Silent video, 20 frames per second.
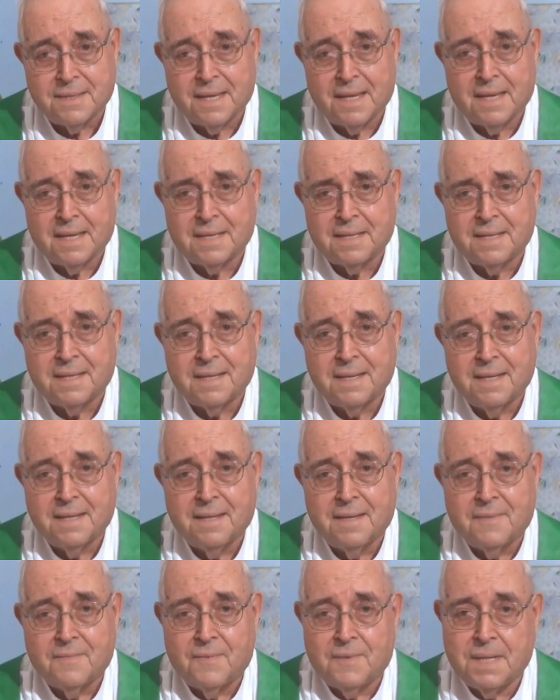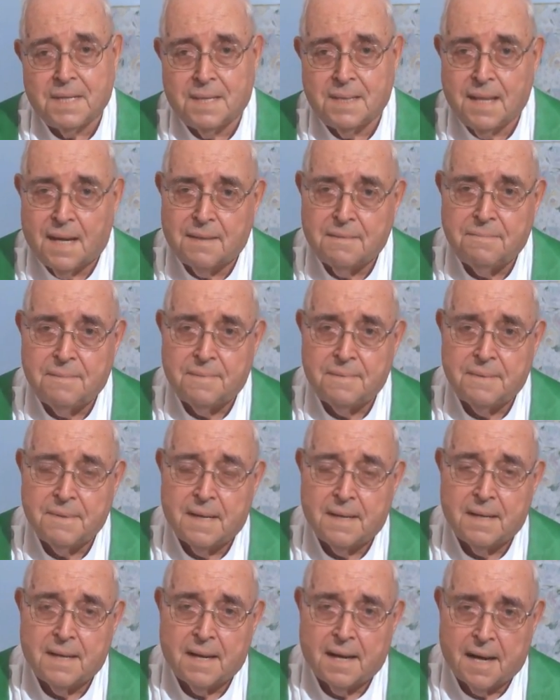that we love
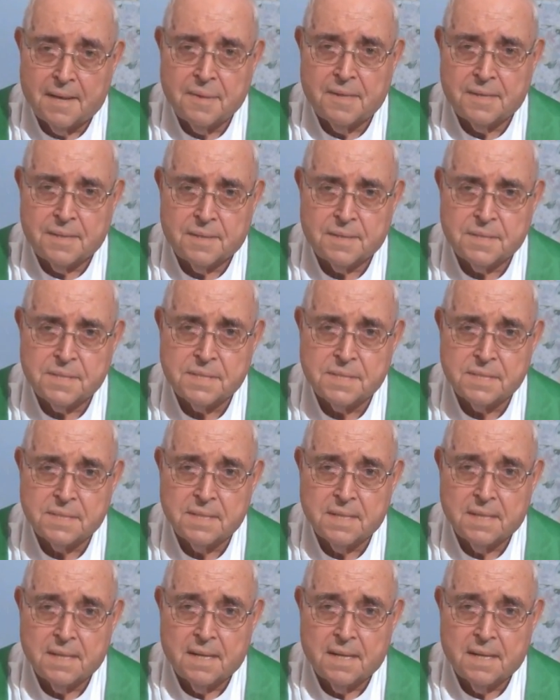others